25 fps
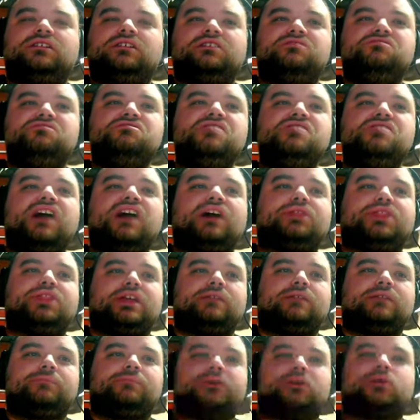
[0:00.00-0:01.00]

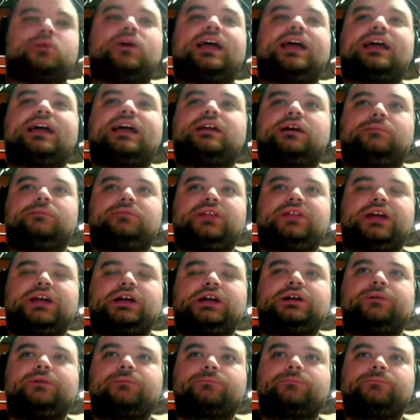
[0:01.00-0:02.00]
nothing but crack up
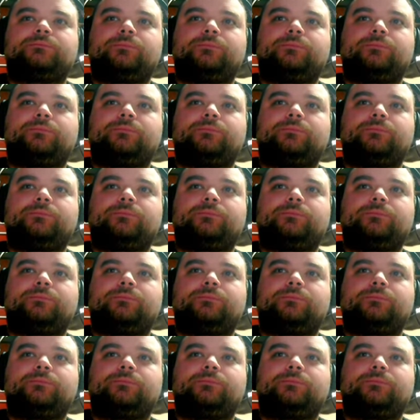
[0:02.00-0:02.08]
there.